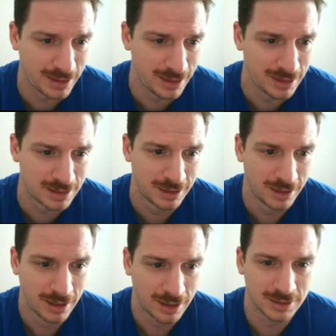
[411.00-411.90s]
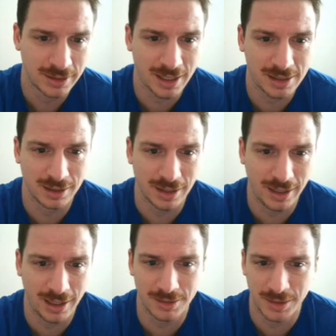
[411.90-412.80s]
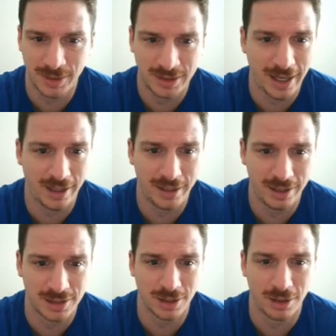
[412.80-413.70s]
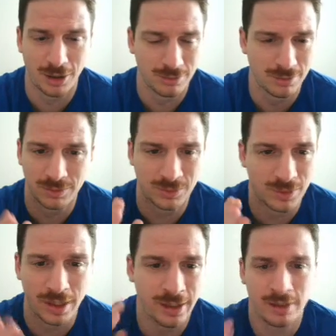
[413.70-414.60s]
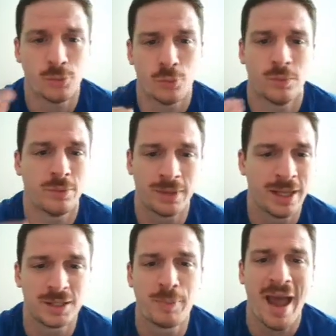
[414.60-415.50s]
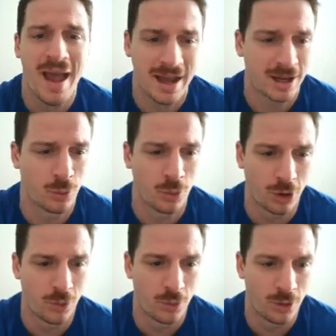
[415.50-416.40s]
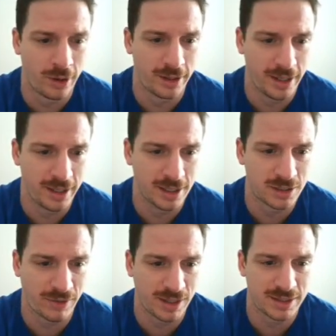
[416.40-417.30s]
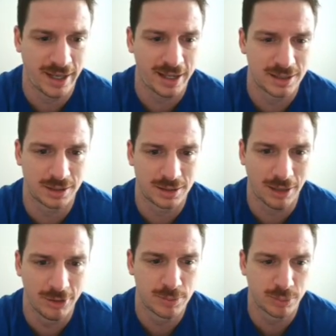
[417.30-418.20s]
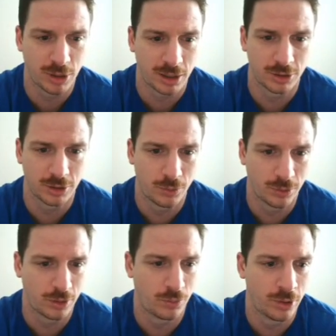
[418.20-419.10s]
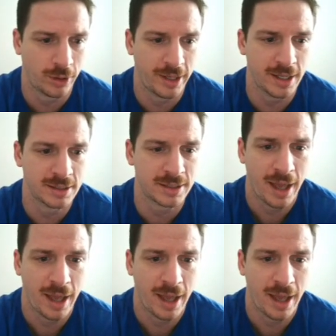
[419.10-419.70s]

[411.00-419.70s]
these contested layups, I mean, that is his bag one-on-one is fantastic. Tyrese Proctor in one-on-one is